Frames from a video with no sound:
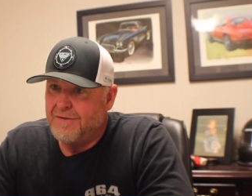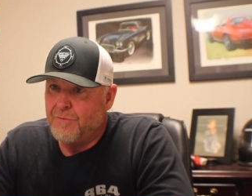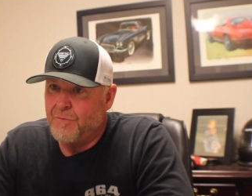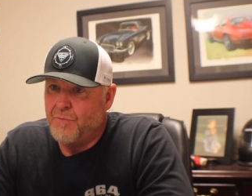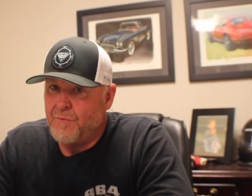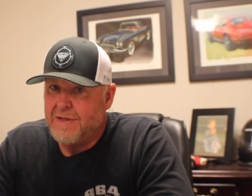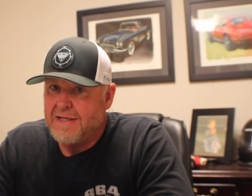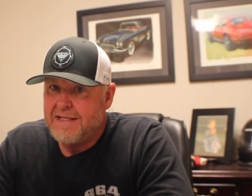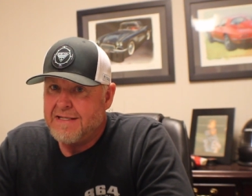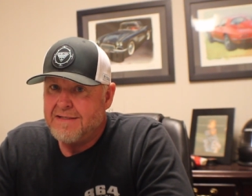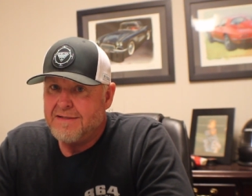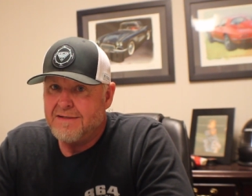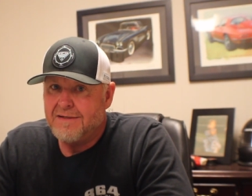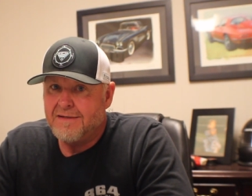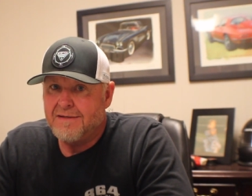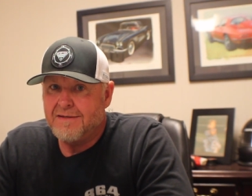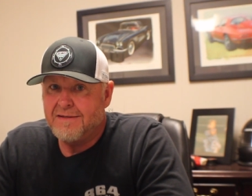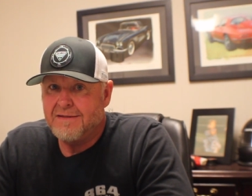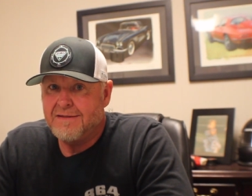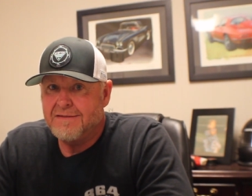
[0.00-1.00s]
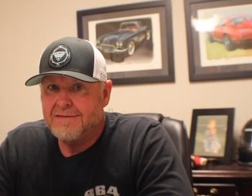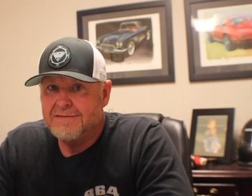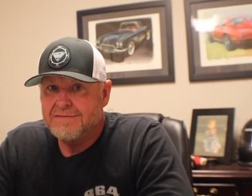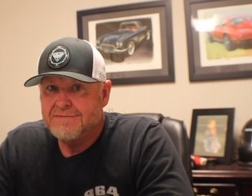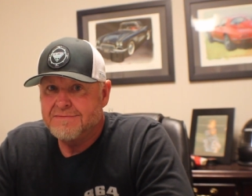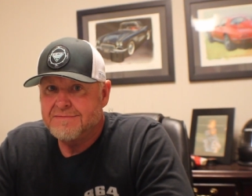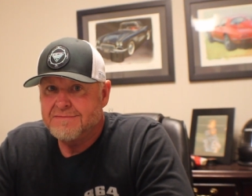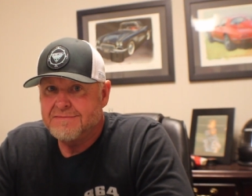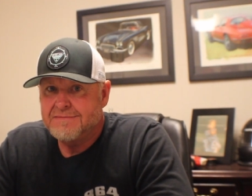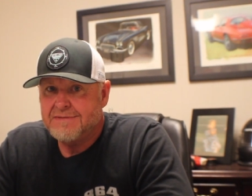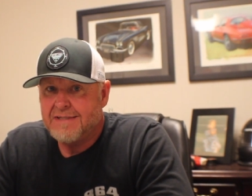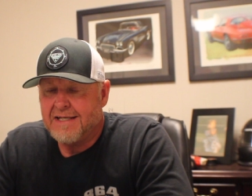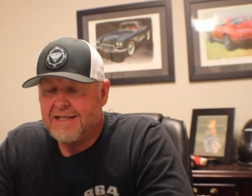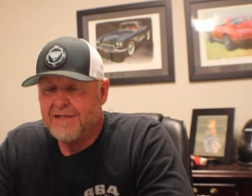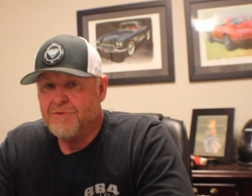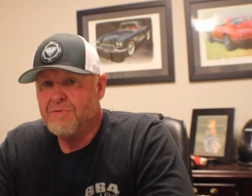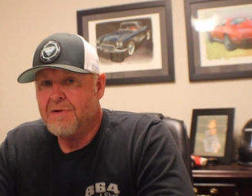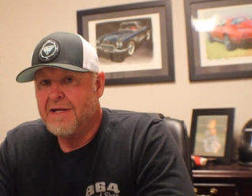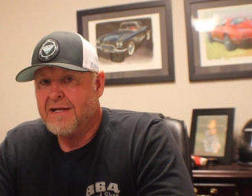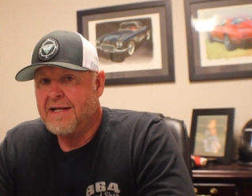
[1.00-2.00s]
We
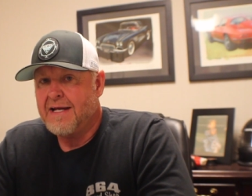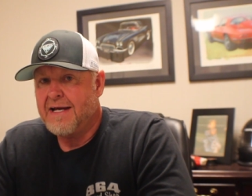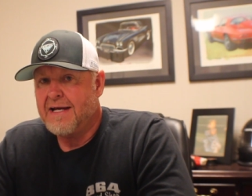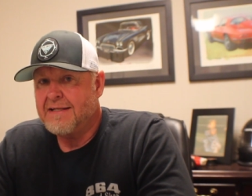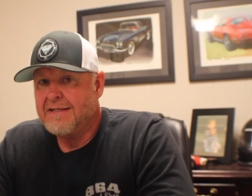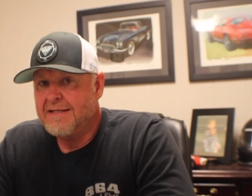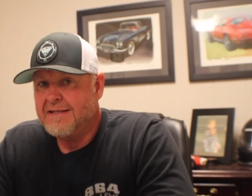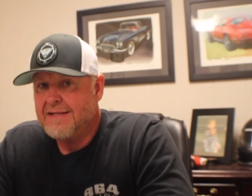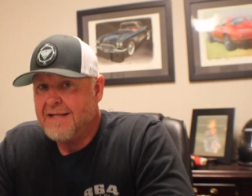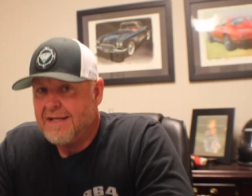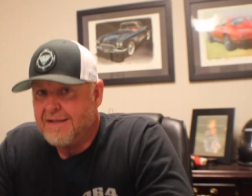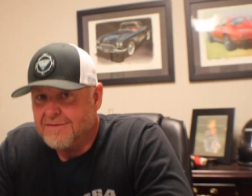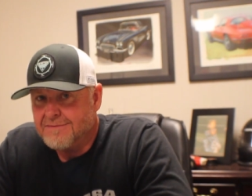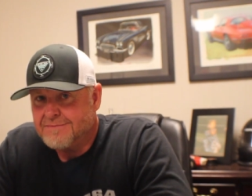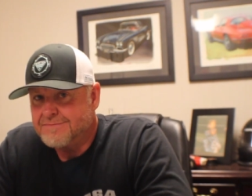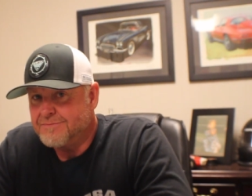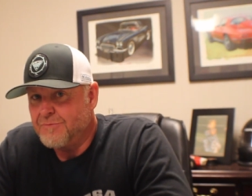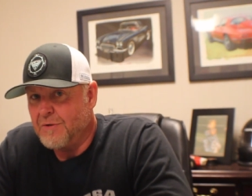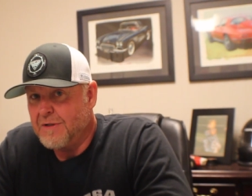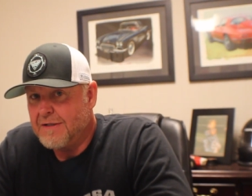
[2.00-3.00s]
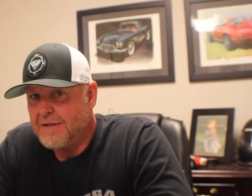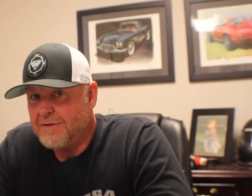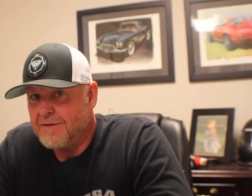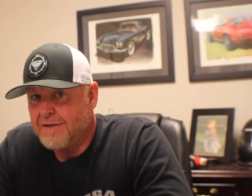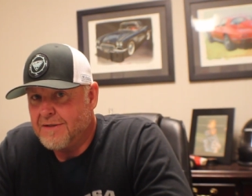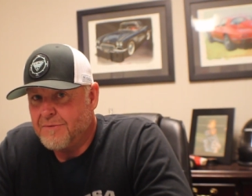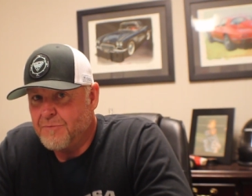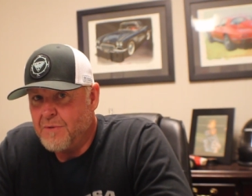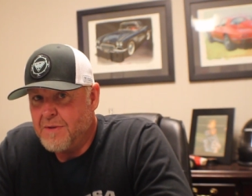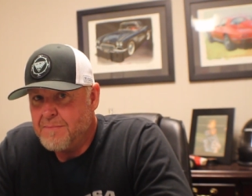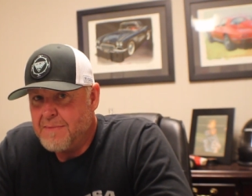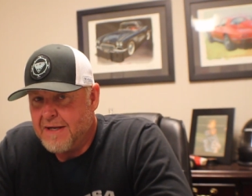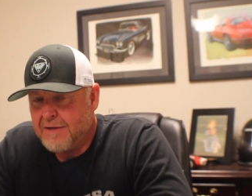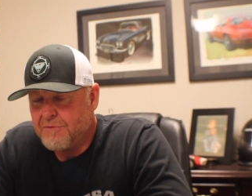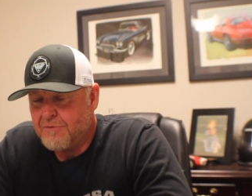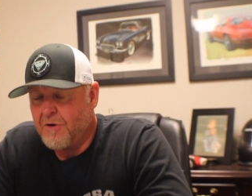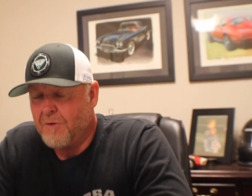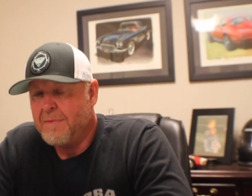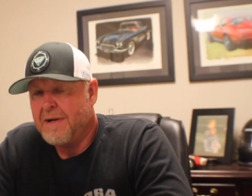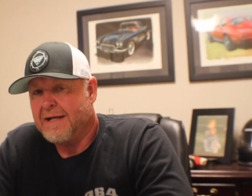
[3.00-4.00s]
kicking around the idea now. We may
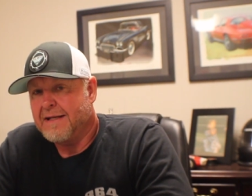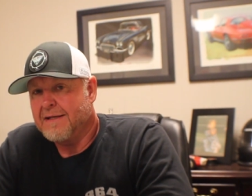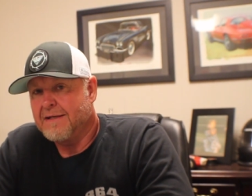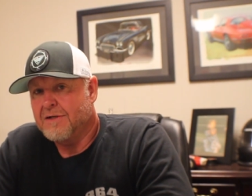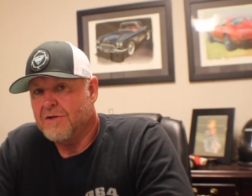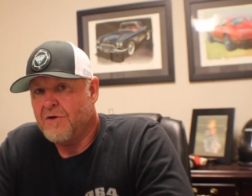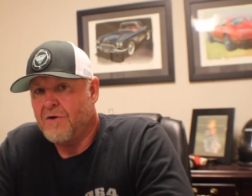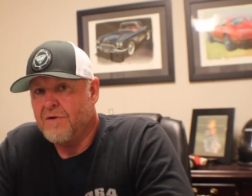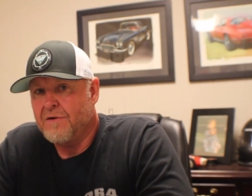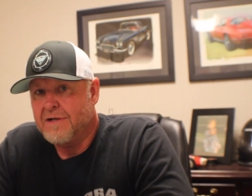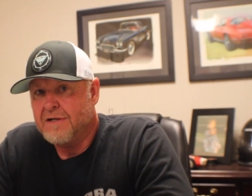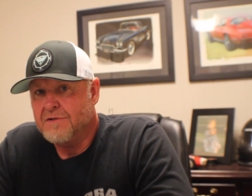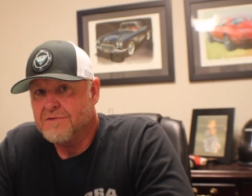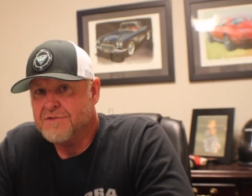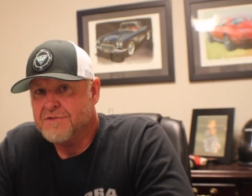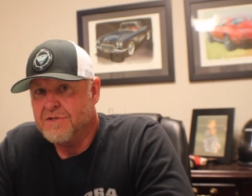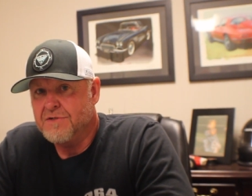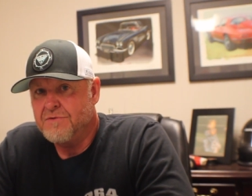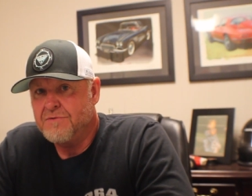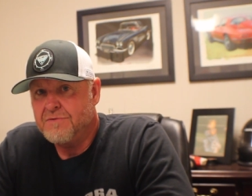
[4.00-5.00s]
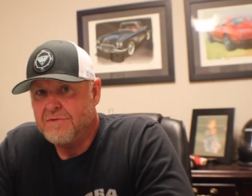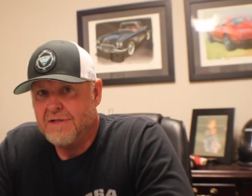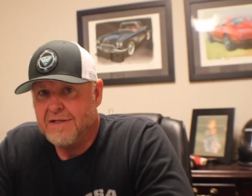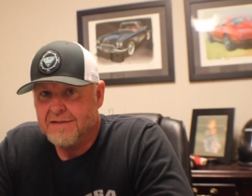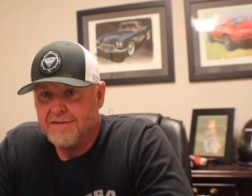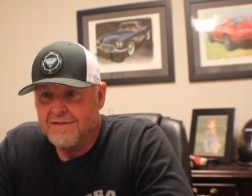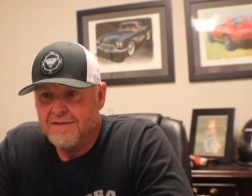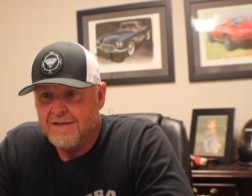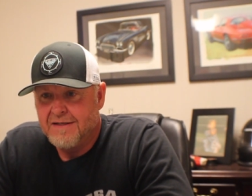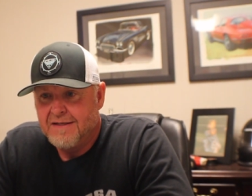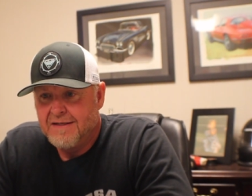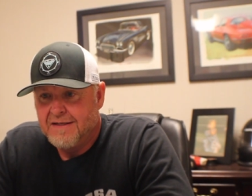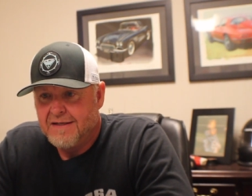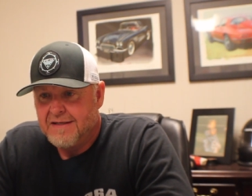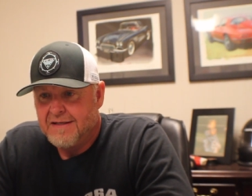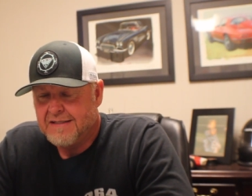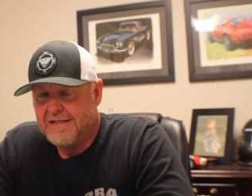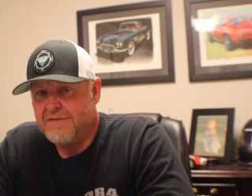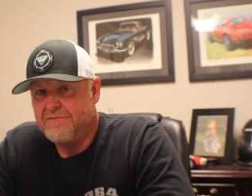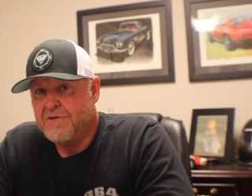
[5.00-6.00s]
crawl back in a car here soon and
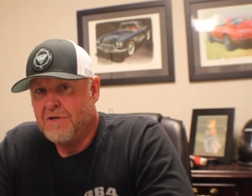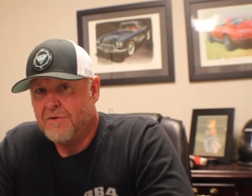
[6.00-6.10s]
give